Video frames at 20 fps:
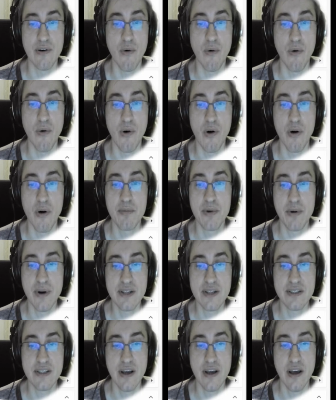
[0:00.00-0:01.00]
an OR
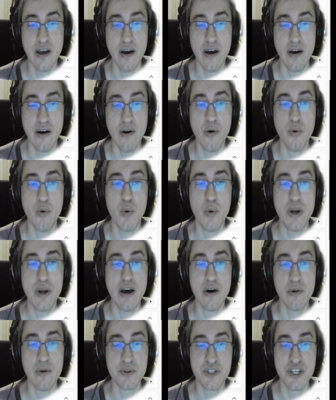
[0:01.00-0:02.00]
operator, or
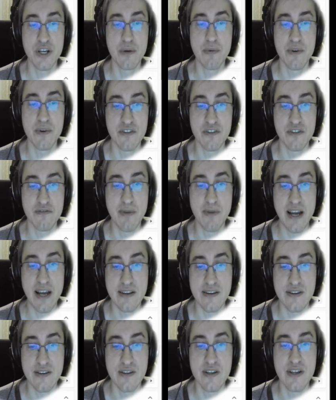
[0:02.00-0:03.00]
when a whole sequence of
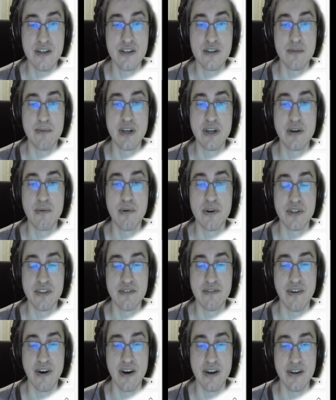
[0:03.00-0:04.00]
patterns needs to be
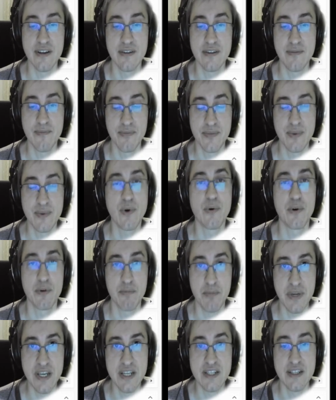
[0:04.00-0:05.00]
quantified
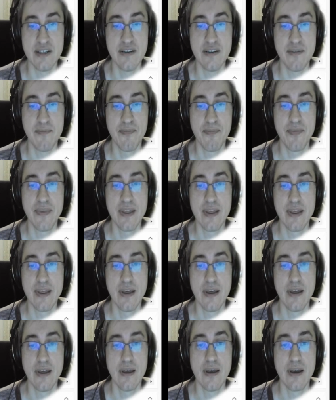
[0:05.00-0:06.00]
or repeated.
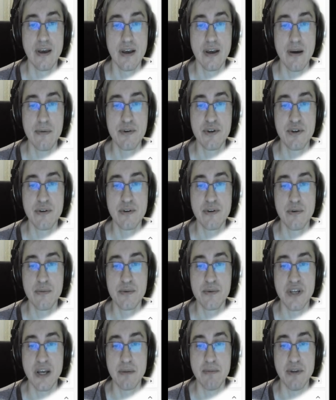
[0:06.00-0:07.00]
Capturing
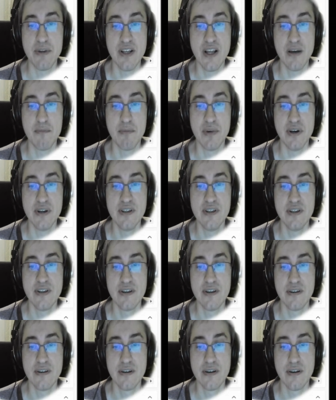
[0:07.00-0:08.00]
groups can be numbered
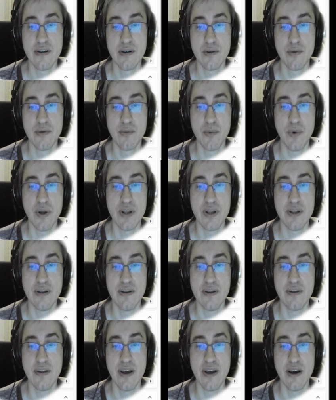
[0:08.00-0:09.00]

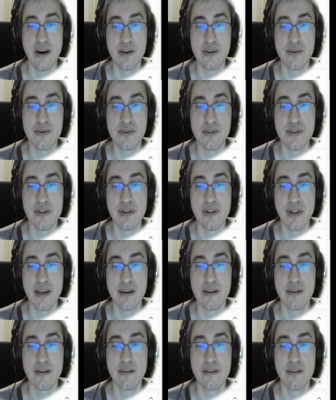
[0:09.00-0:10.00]
when they are used
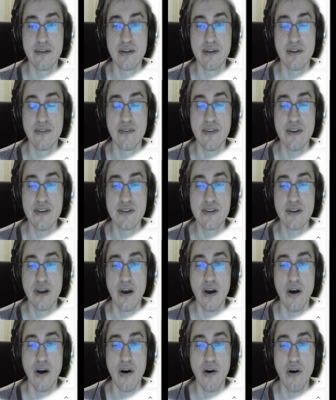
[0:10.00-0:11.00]
like this,
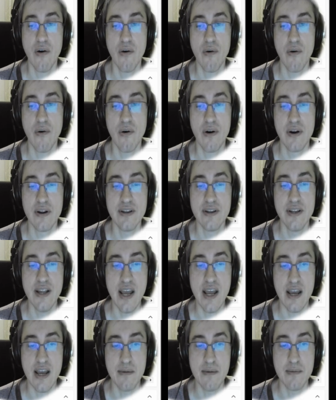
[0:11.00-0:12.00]
or
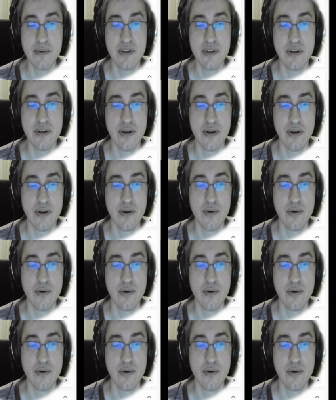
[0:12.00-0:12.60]
named